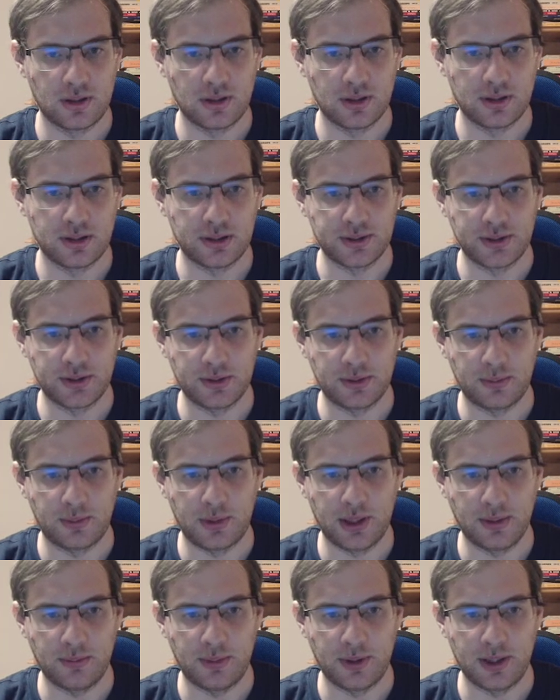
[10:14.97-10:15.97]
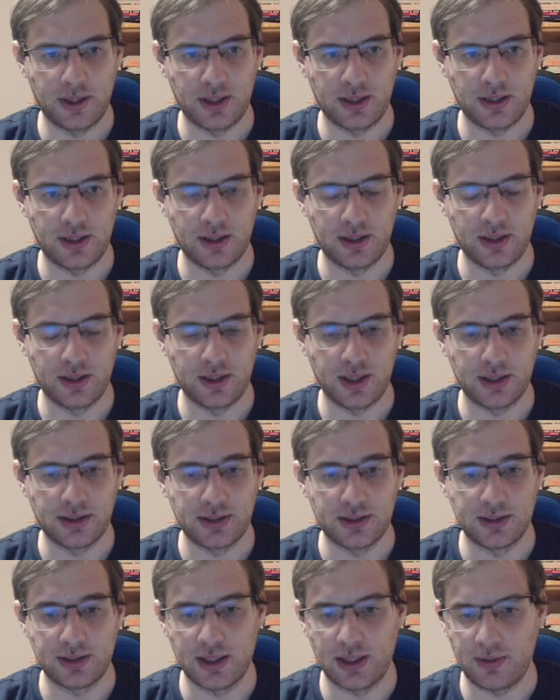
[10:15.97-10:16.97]
So black played knight
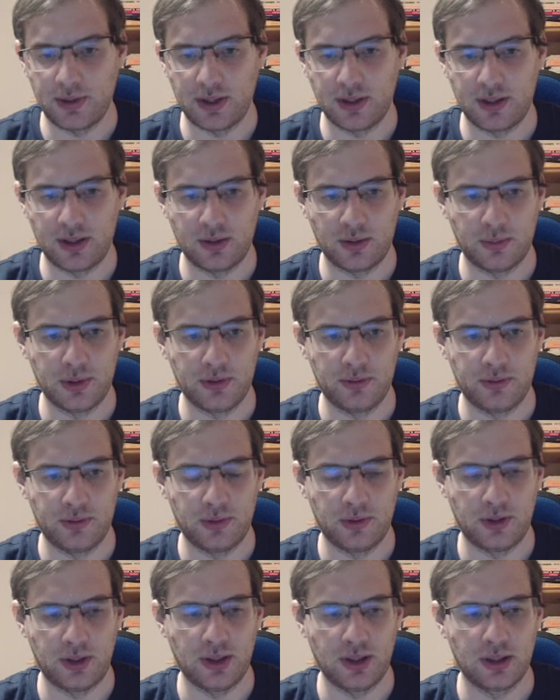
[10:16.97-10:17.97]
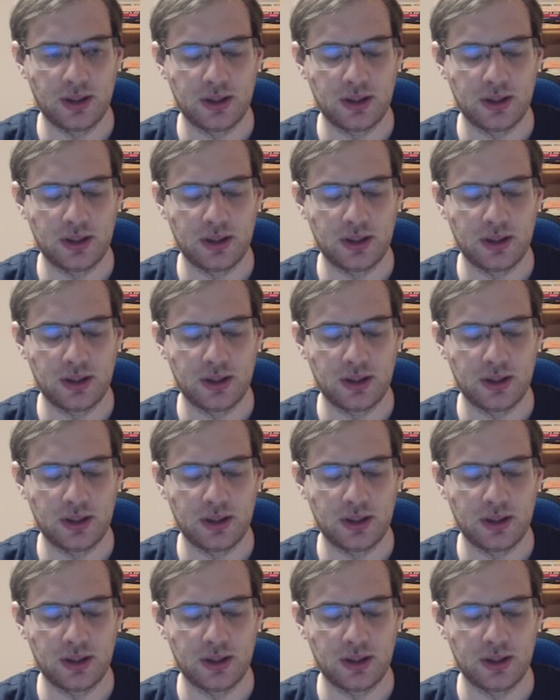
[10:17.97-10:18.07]
c7 and now b4,